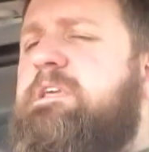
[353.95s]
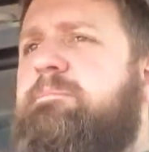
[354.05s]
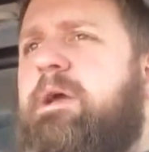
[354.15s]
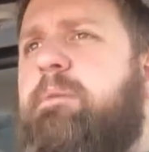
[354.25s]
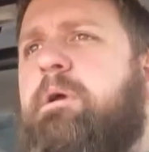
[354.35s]
the
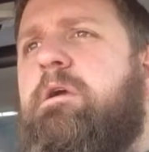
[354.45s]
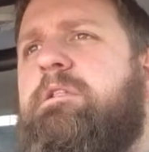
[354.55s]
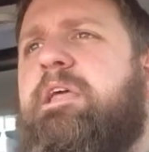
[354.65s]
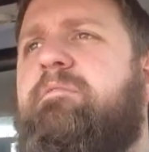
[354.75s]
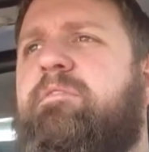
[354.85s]

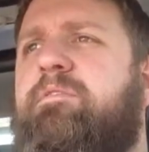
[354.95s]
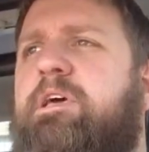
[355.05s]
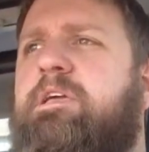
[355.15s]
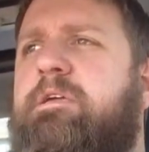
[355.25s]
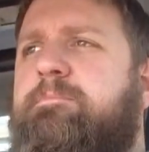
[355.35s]
macbarren navy
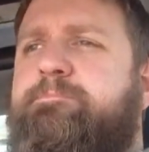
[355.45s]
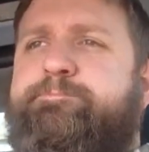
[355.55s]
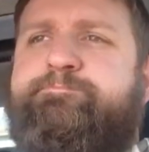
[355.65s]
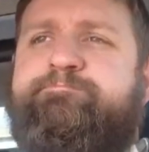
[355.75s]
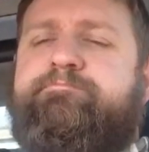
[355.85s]
flake,
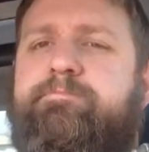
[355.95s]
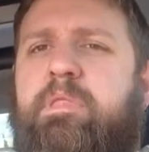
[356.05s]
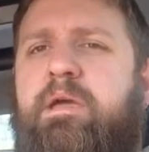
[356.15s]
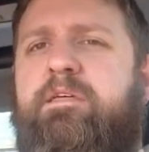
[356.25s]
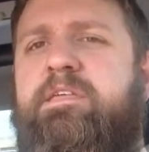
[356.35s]

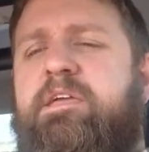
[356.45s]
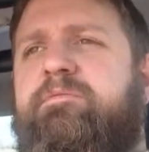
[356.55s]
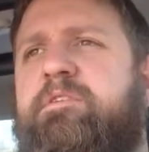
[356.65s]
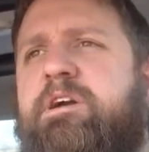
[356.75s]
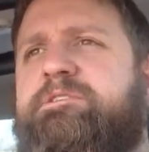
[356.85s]
I think
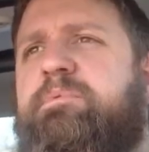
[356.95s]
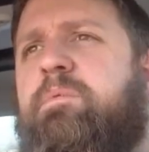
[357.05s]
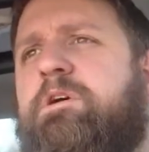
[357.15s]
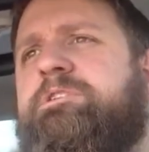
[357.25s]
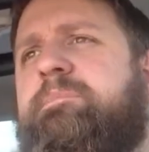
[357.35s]
if you guys have
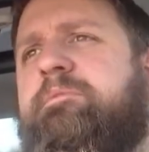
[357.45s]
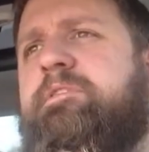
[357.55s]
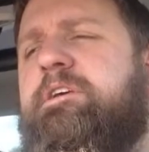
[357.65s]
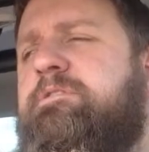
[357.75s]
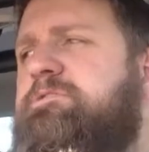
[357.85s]
been watching my
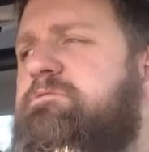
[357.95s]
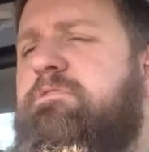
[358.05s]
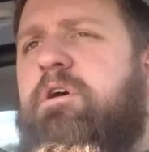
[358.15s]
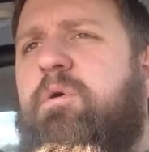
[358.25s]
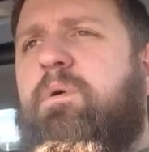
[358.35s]
videos, you
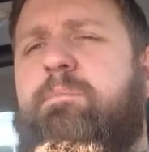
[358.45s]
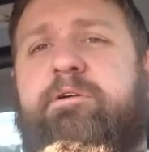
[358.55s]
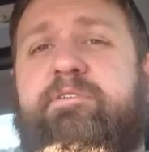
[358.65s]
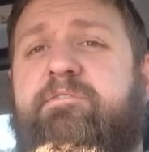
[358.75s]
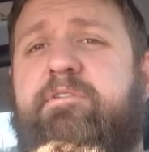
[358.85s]
know what
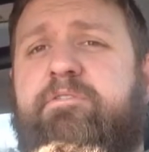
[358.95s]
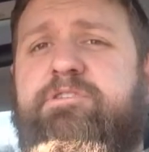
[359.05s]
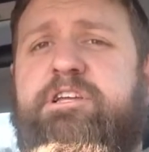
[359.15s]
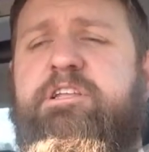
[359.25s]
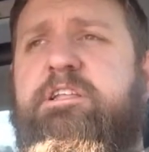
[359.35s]
my favorite
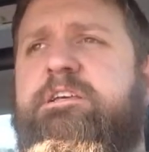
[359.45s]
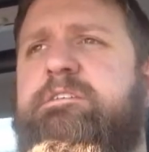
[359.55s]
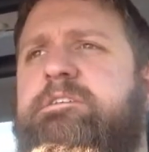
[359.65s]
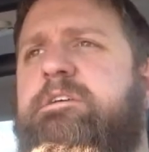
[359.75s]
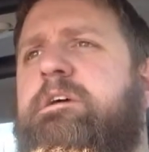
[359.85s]
Virginian
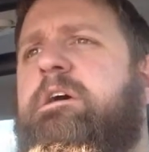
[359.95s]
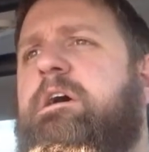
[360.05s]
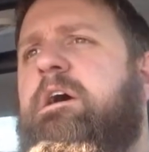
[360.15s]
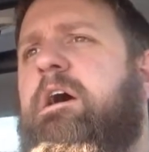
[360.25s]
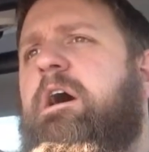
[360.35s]
is.
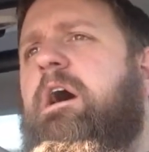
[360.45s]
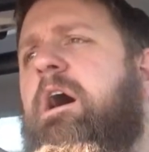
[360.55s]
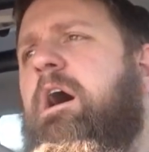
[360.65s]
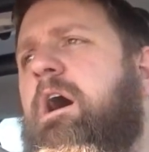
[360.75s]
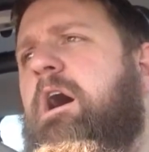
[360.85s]

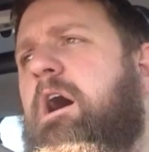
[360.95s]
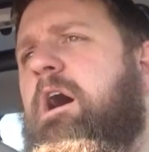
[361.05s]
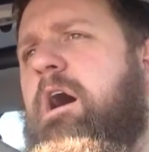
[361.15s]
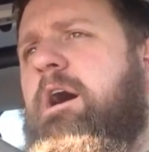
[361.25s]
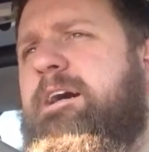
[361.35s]

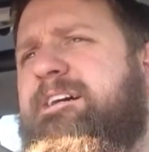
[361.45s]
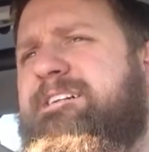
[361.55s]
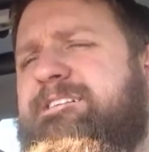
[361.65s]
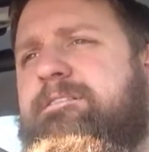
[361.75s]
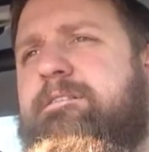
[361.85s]

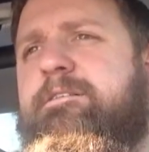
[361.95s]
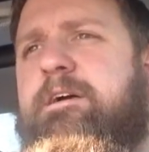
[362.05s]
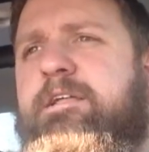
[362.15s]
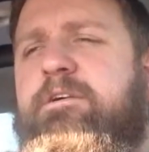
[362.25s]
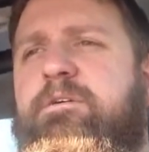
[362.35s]

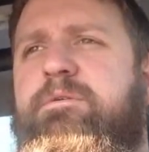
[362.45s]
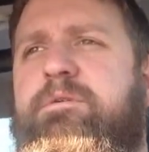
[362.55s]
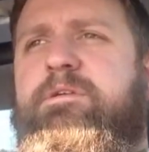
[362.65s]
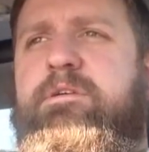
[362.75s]
I know